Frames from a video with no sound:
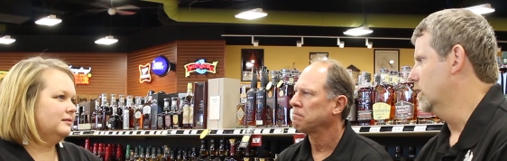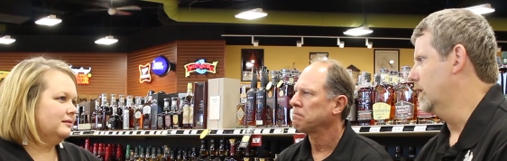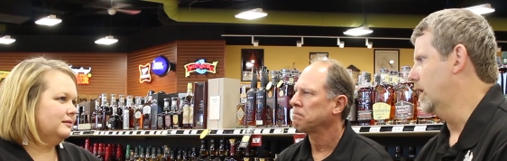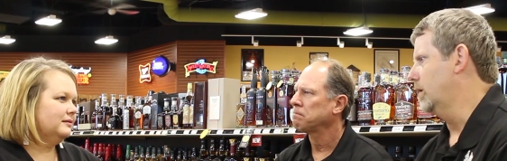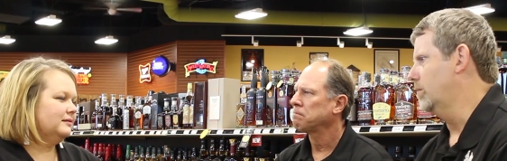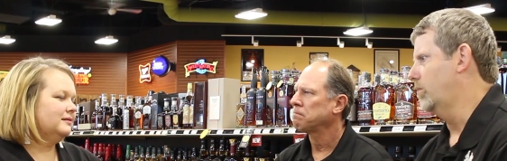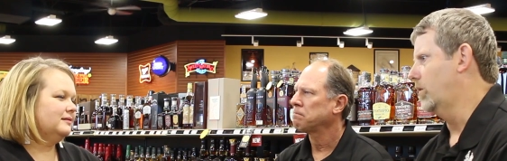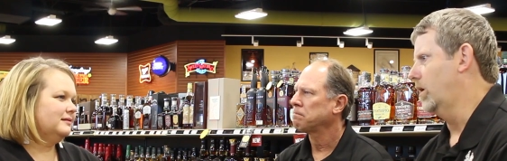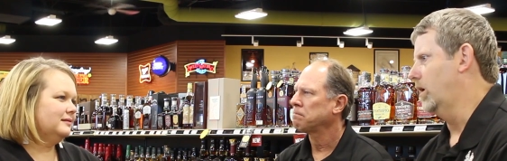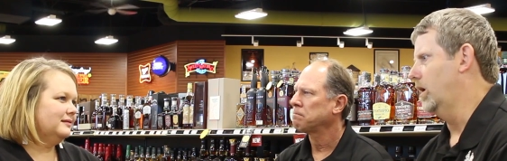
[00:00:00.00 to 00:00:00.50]

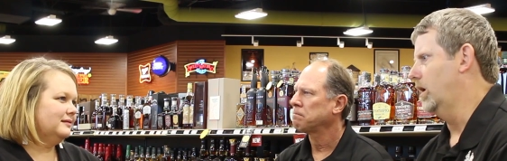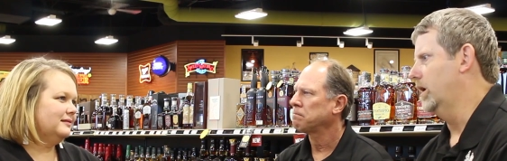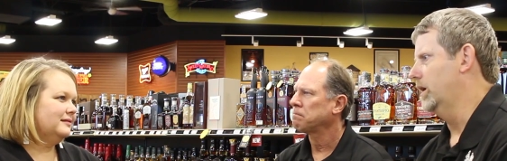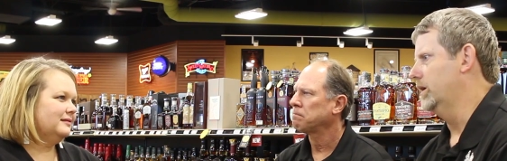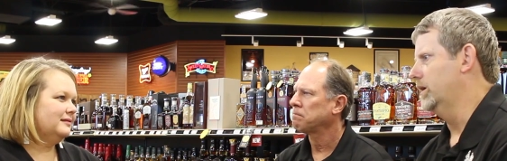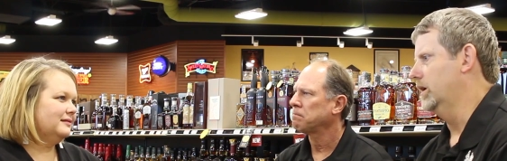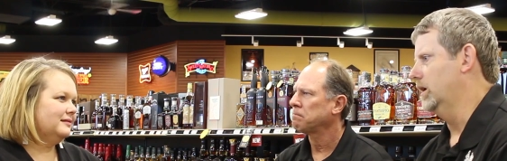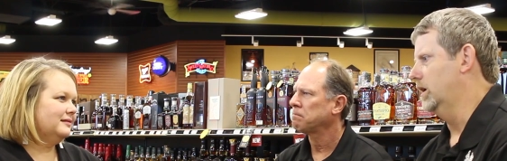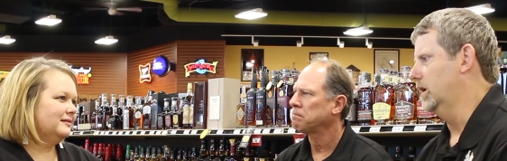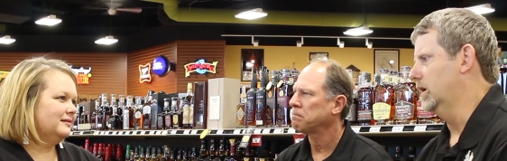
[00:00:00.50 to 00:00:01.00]
Speaker 1: they brought
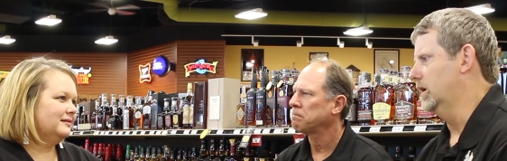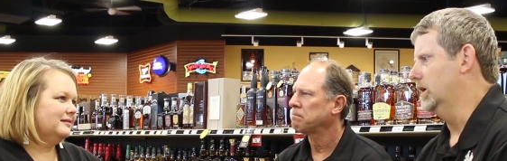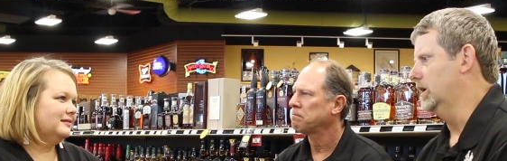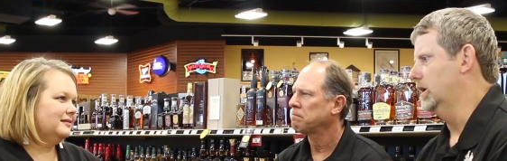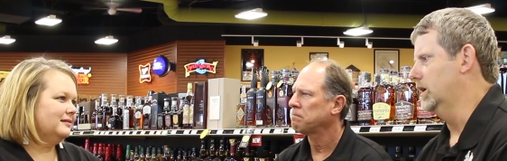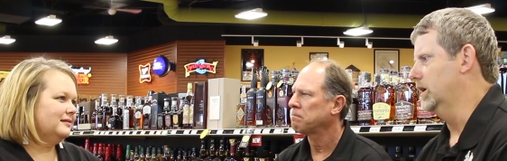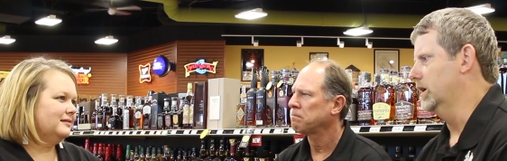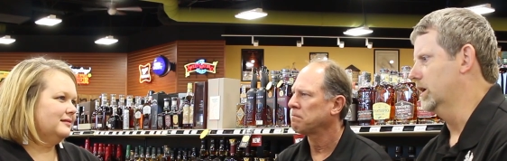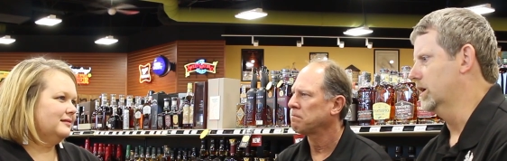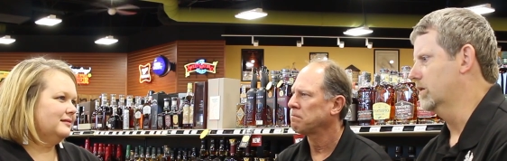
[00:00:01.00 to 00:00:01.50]

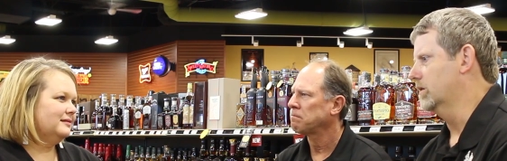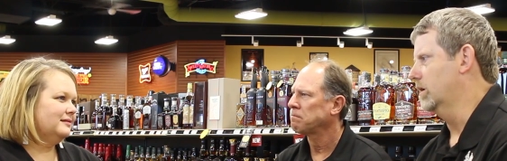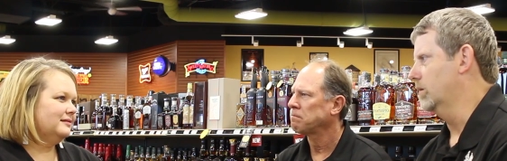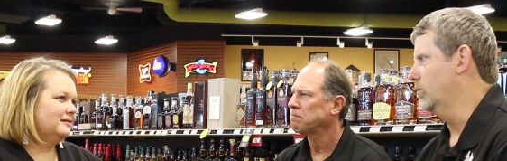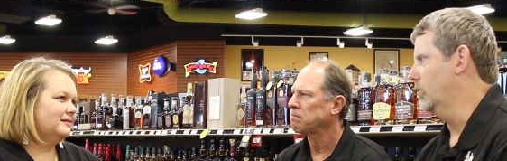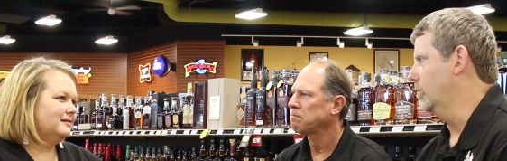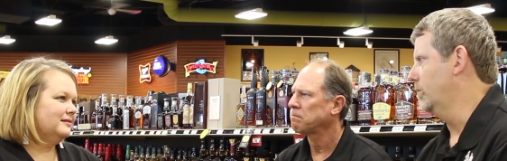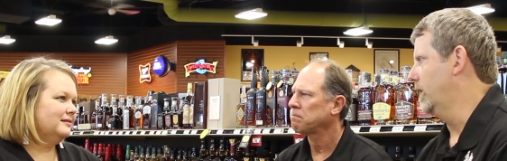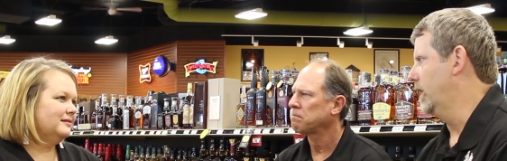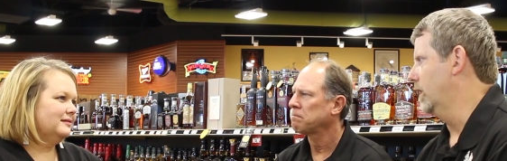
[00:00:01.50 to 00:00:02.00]
uh, an
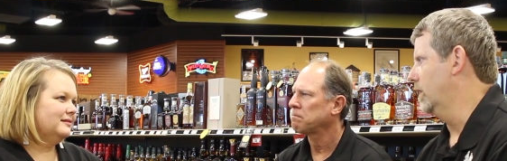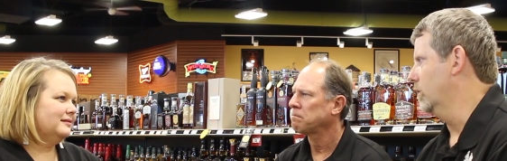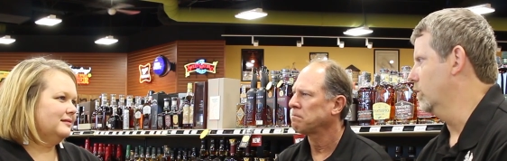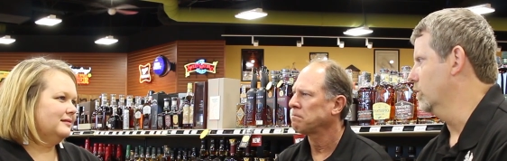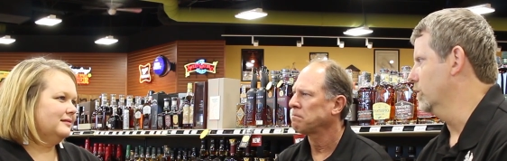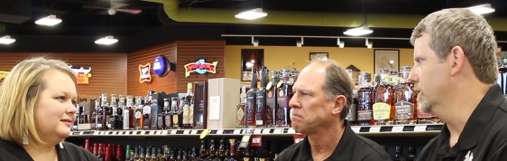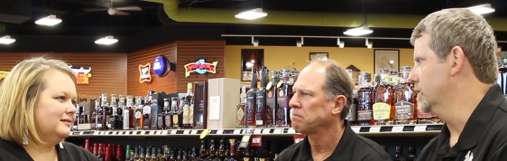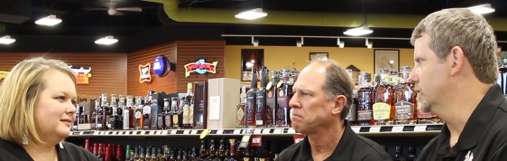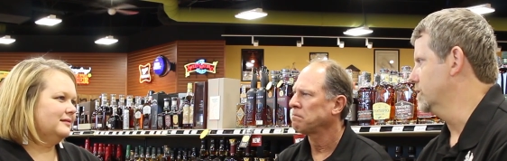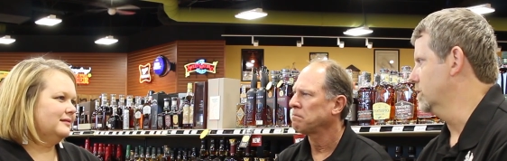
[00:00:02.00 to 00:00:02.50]
incredible amount
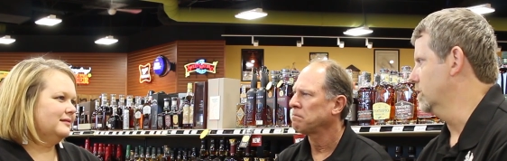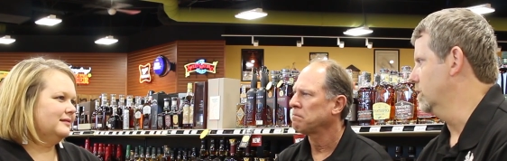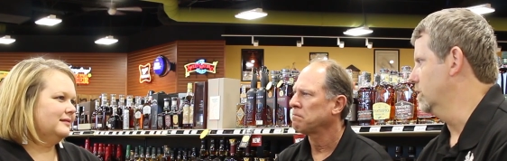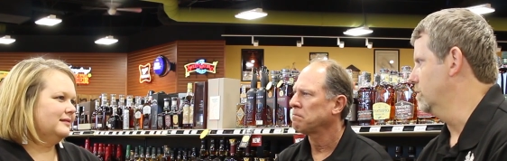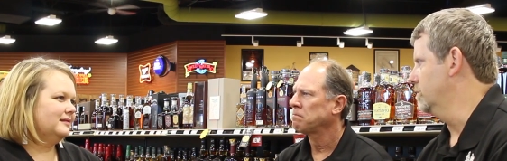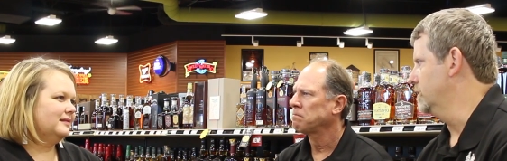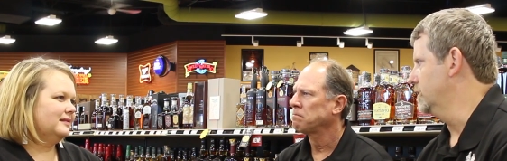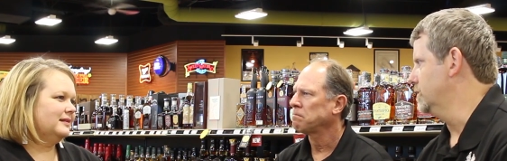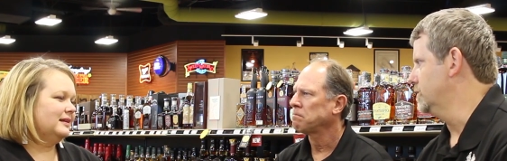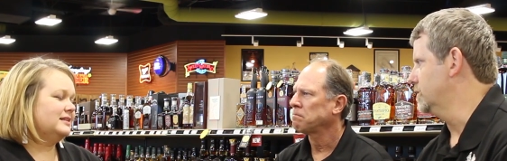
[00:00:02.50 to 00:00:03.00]
of wisdom
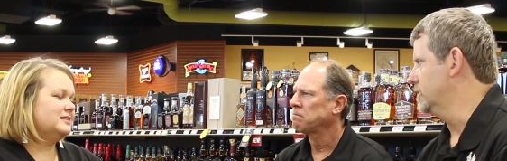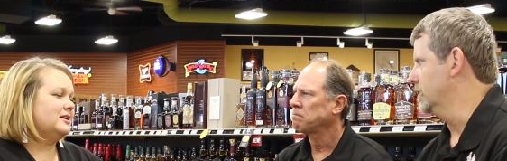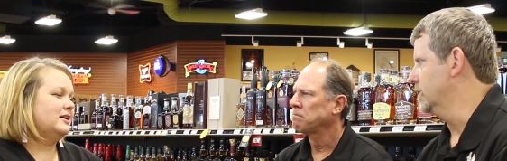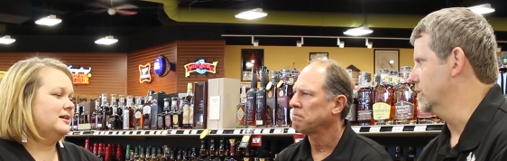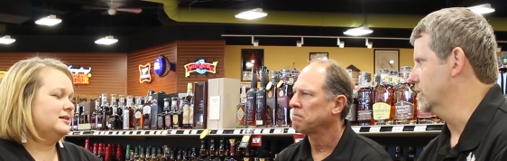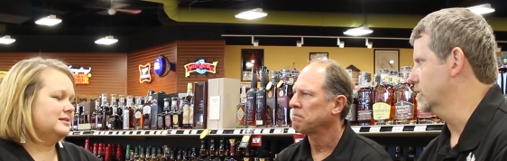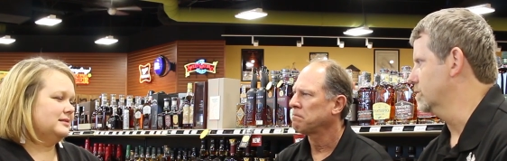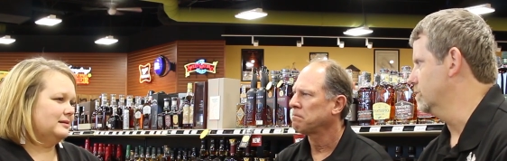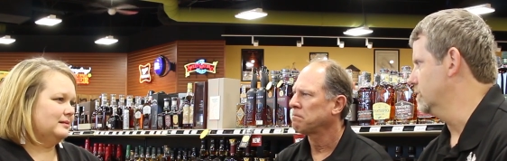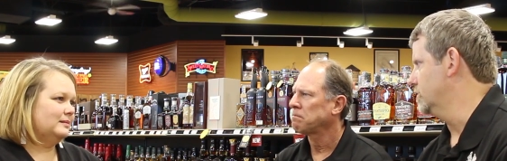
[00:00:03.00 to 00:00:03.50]
and That's
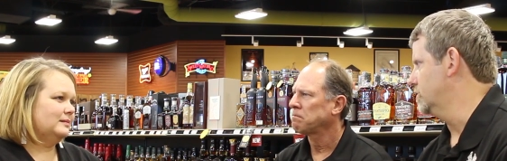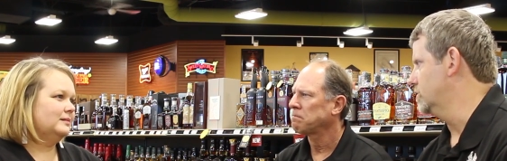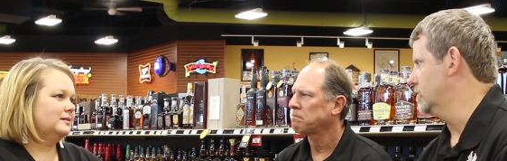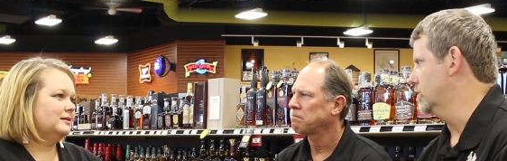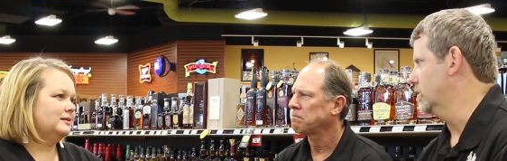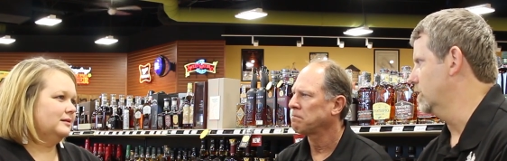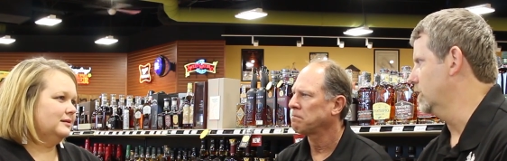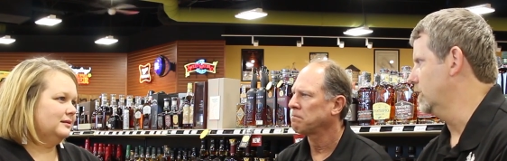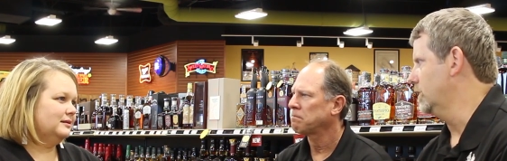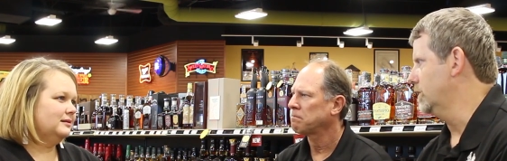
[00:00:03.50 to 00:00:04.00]
just awesome.
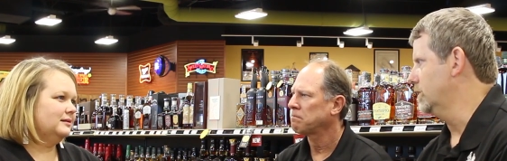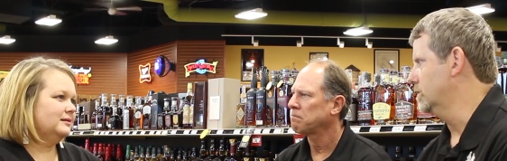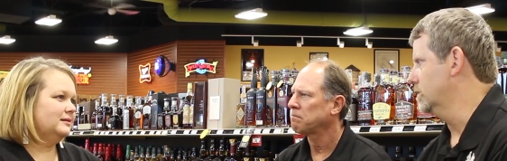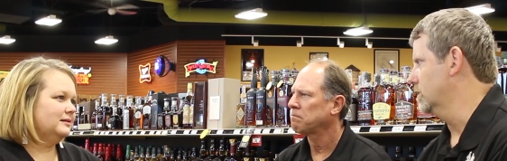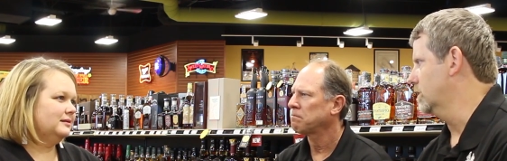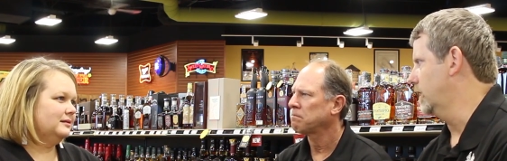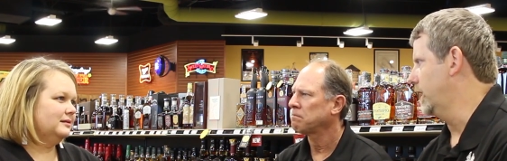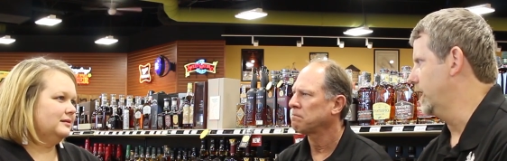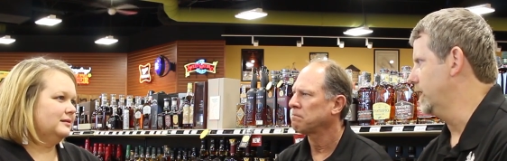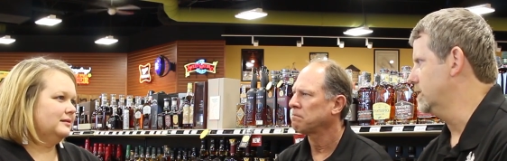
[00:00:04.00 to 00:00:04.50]
maturity
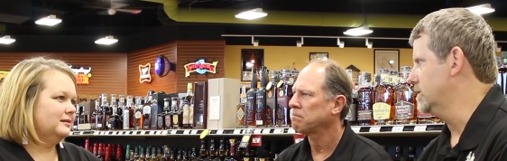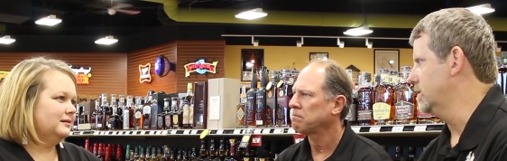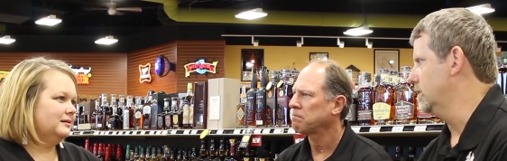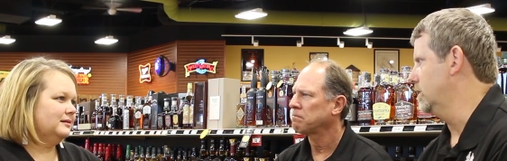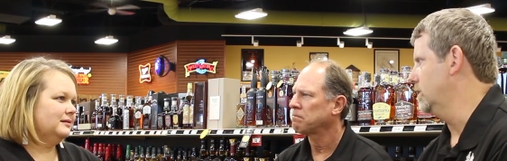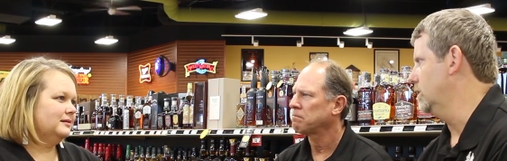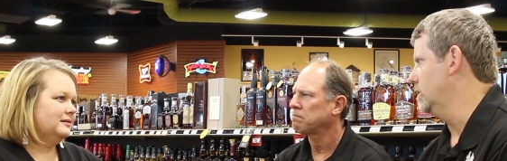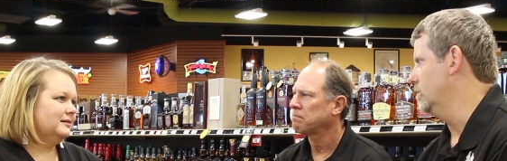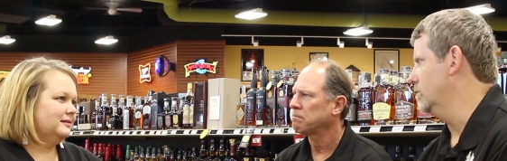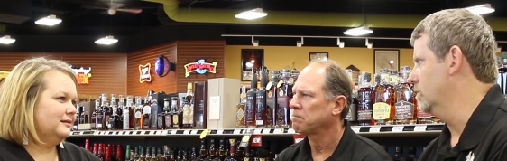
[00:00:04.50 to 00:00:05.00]
to that
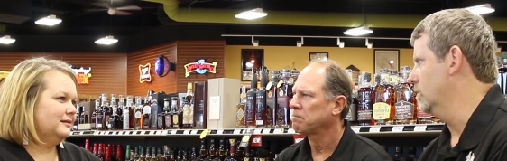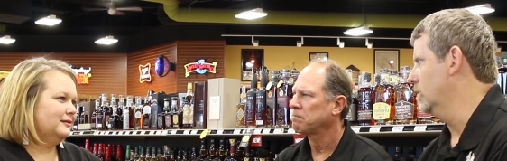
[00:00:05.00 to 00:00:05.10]
team.